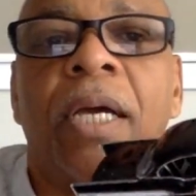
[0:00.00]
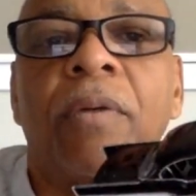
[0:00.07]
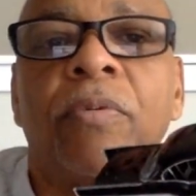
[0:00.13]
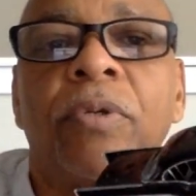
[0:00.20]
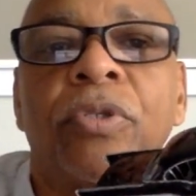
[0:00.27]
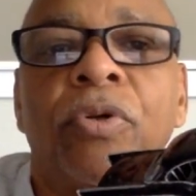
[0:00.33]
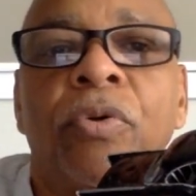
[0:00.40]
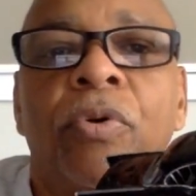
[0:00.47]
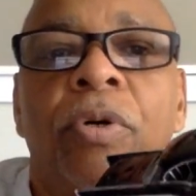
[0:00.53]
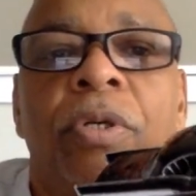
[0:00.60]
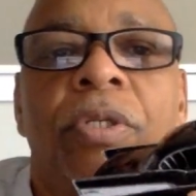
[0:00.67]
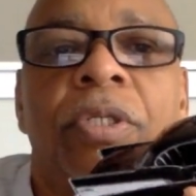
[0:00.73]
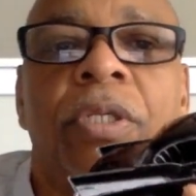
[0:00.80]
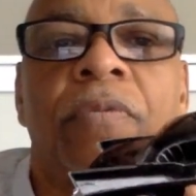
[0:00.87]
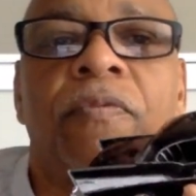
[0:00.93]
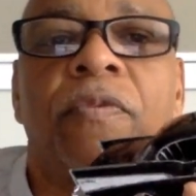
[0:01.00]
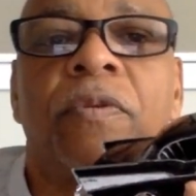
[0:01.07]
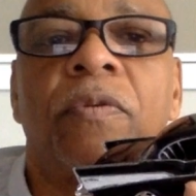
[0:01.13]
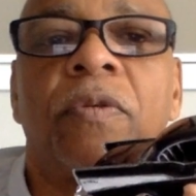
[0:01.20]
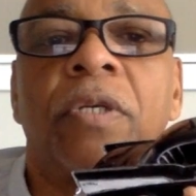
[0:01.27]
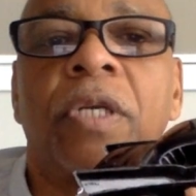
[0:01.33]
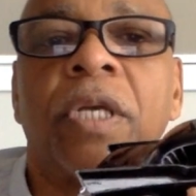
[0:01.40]
was orange. If you
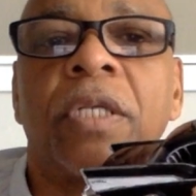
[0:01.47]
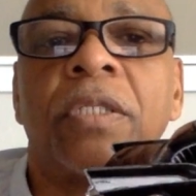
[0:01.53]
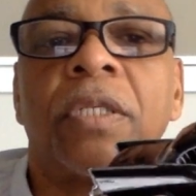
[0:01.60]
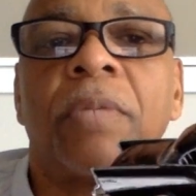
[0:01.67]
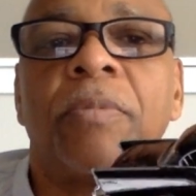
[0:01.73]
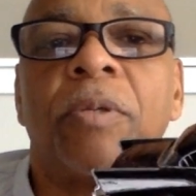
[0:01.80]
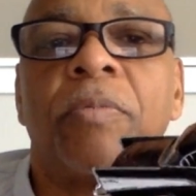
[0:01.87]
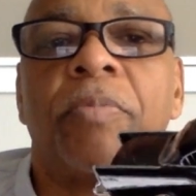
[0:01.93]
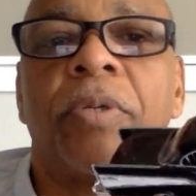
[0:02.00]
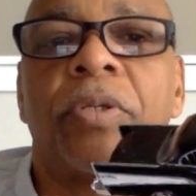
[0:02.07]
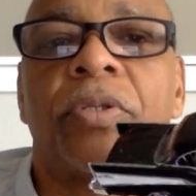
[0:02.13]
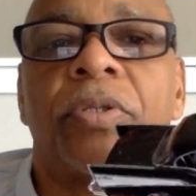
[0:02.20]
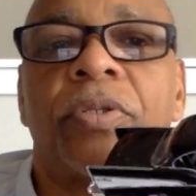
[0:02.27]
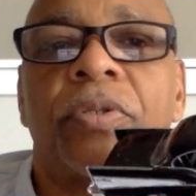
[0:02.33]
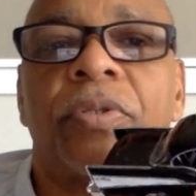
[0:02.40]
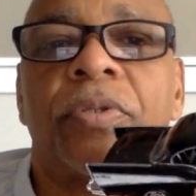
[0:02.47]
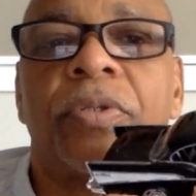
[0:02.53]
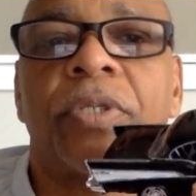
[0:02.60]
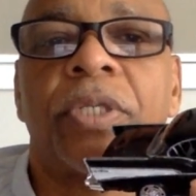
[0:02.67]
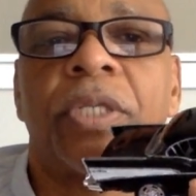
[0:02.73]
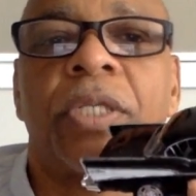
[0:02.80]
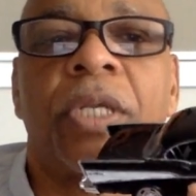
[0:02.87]
look at some of the pictures, you'll
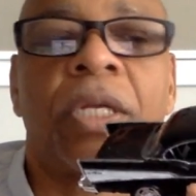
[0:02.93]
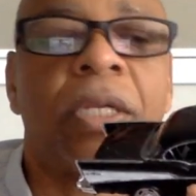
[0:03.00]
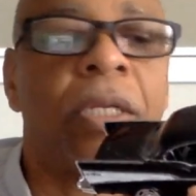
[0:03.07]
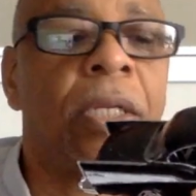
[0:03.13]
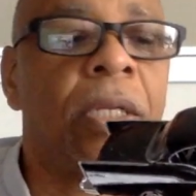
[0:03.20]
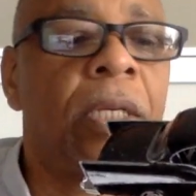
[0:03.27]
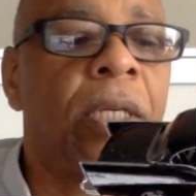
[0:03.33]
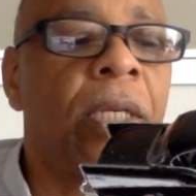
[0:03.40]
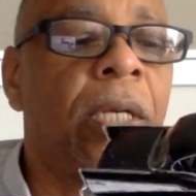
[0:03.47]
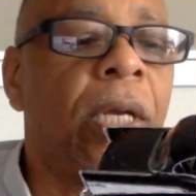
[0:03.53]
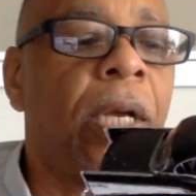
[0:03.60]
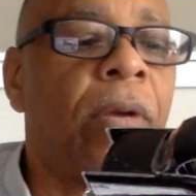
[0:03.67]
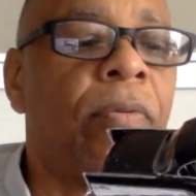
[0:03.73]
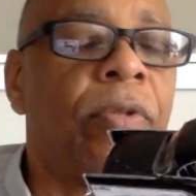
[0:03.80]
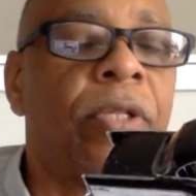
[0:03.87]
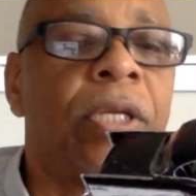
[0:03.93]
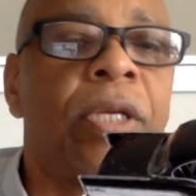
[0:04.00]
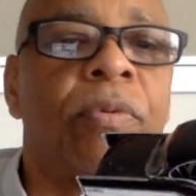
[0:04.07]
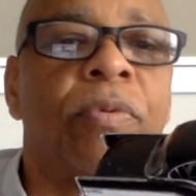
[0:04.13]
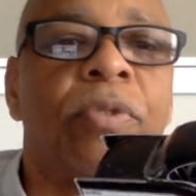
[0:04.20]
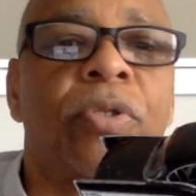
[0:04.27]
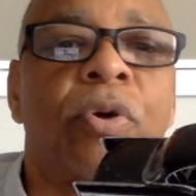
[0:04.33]
see that everything
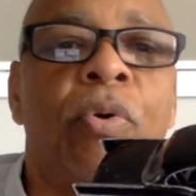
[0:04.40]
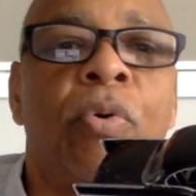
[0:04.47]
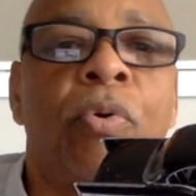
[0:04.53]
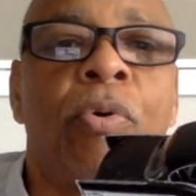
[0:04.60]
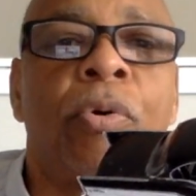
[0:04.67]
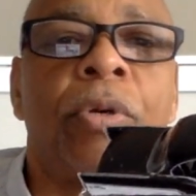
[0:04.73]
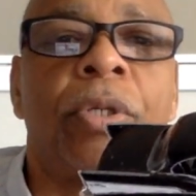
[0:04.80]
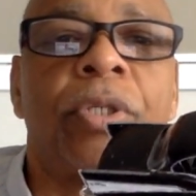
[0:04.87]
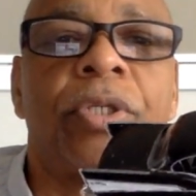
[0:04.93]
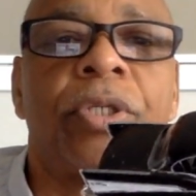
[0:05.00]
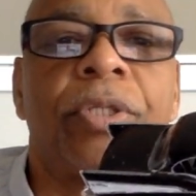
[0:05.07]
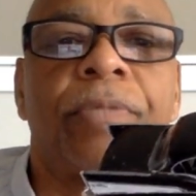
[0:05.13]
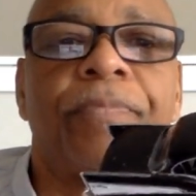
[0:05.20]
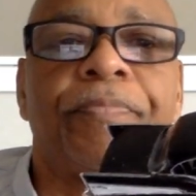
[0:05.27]
was orange.